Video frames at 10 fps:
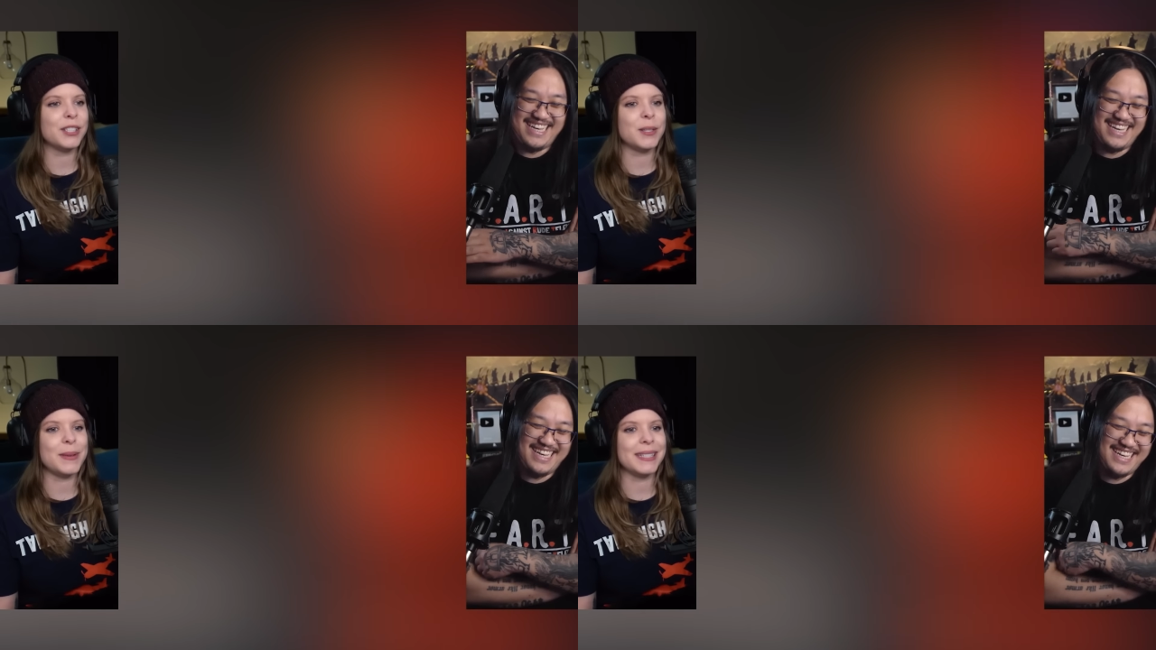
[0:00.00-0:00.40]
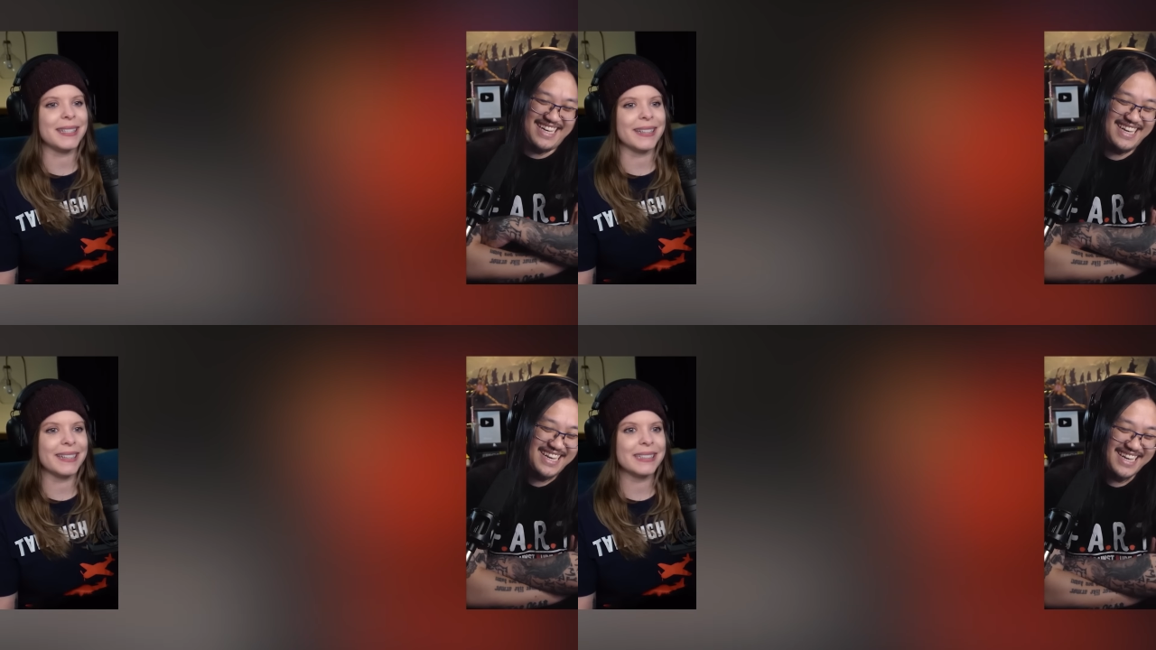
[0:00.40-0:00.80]
Speaker 1: just to be
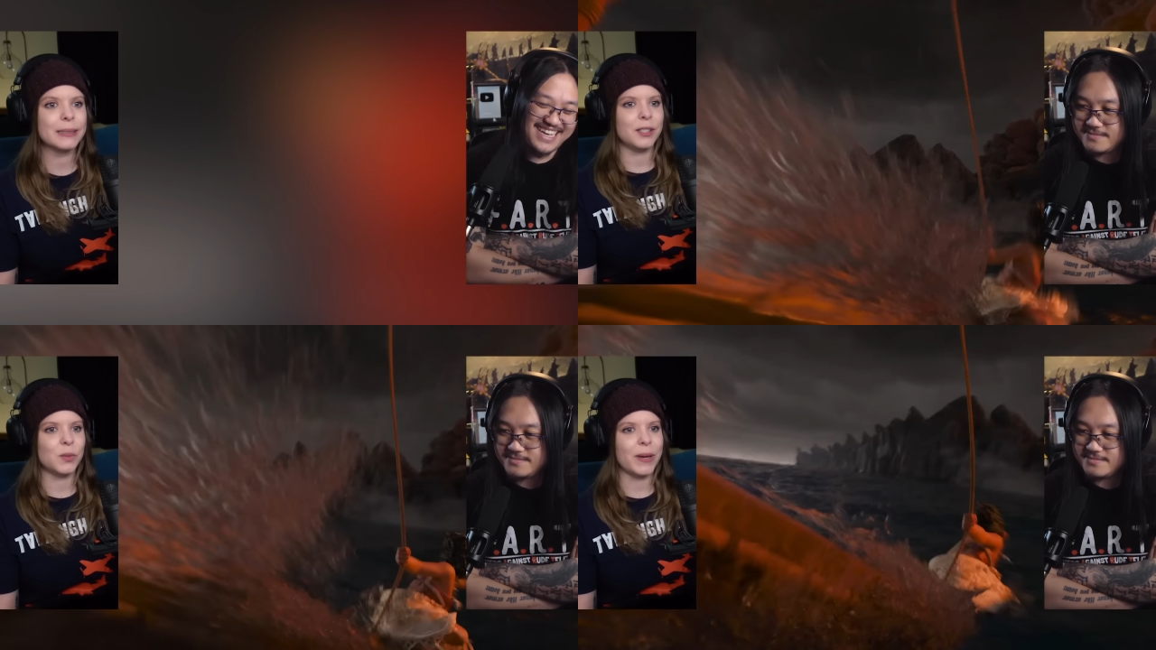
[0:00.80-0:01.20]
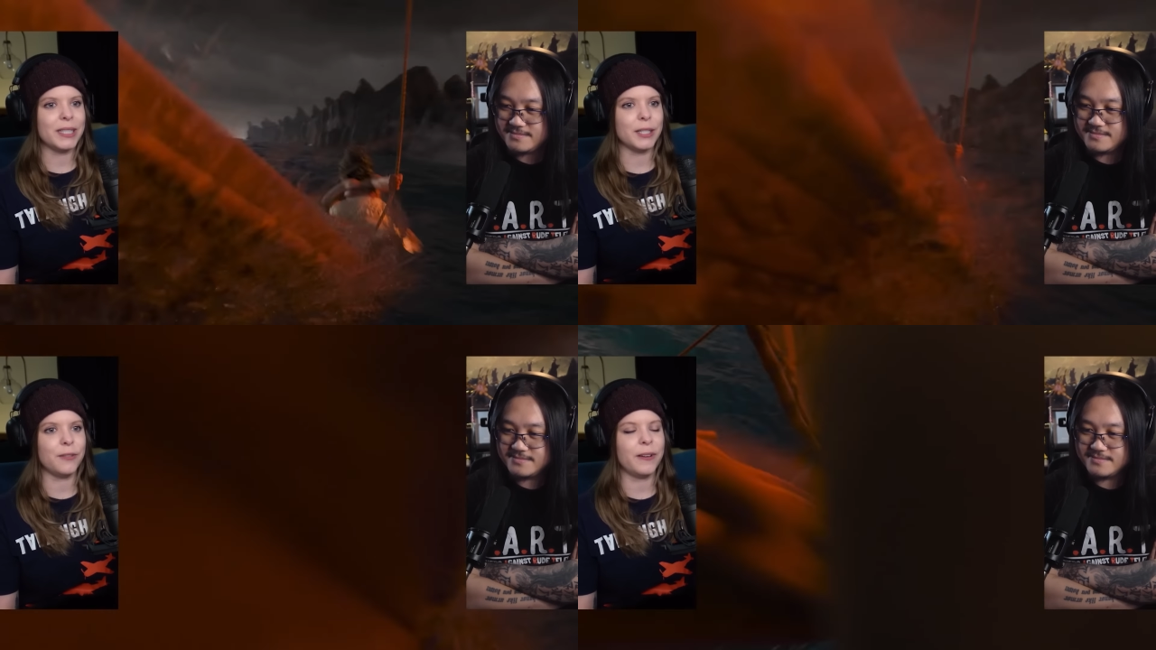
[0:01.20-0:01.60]
silly. Just wait
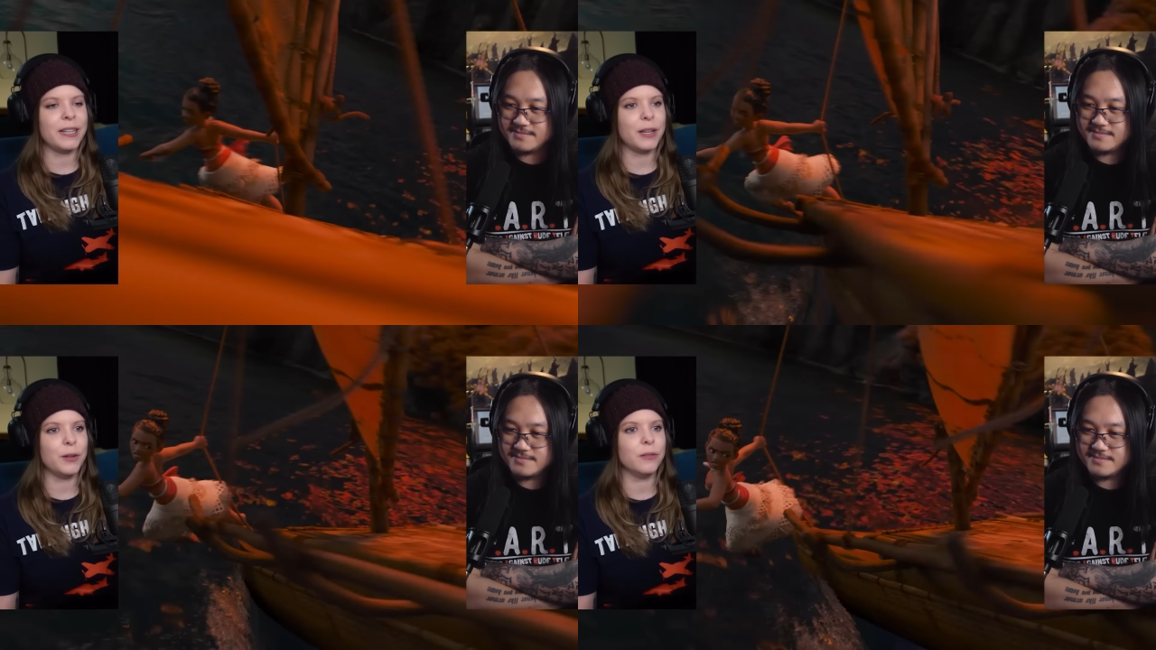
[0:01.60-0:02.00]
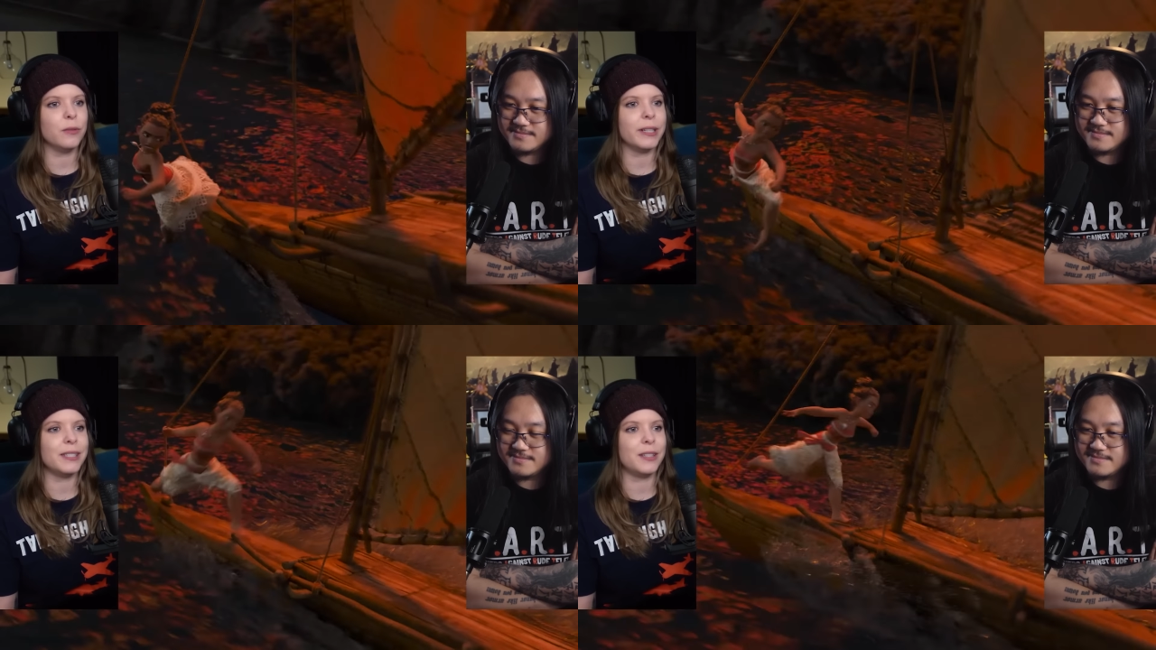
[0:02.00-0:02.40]
till you find out who
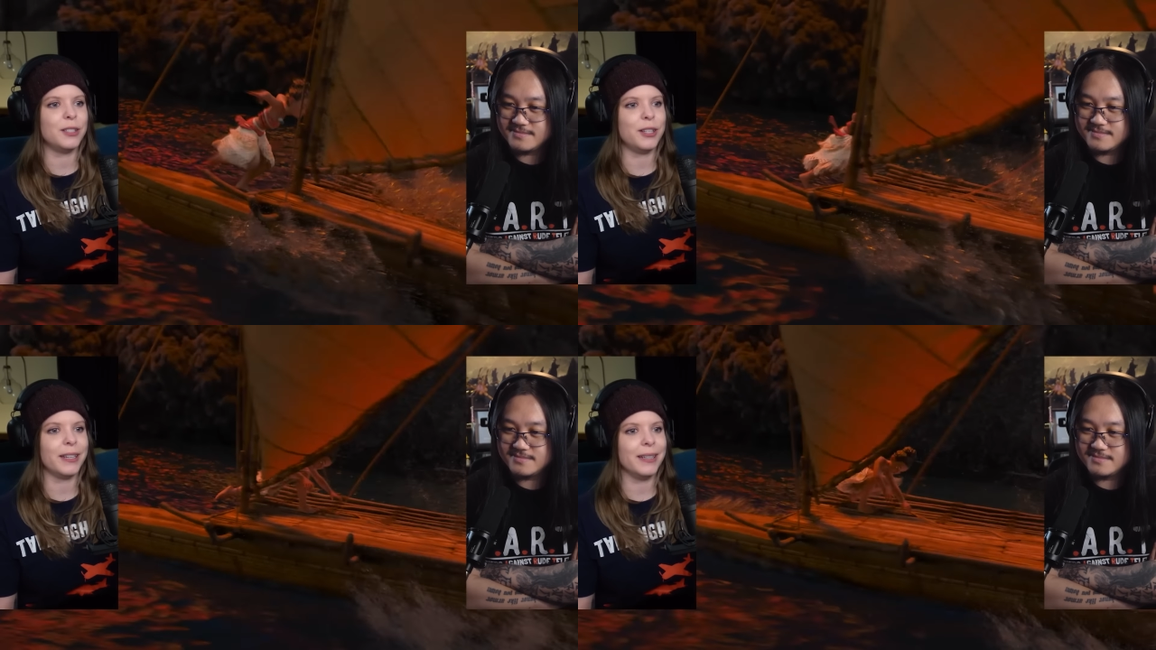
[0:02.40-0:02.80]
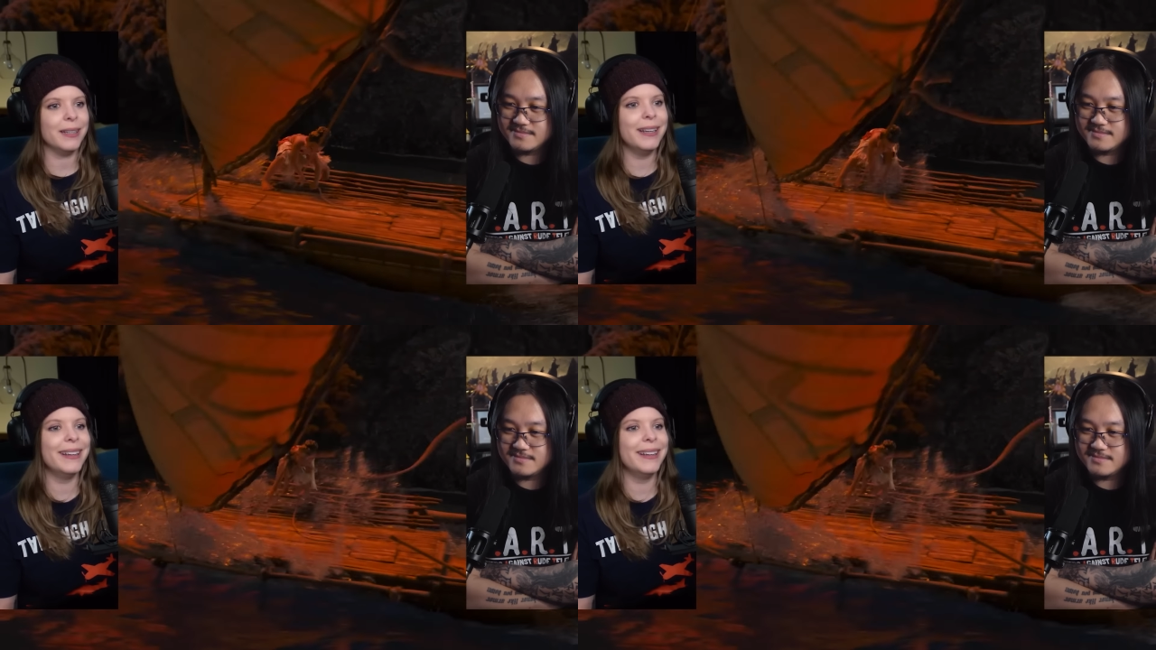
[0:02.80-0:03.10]
voiced the chicken.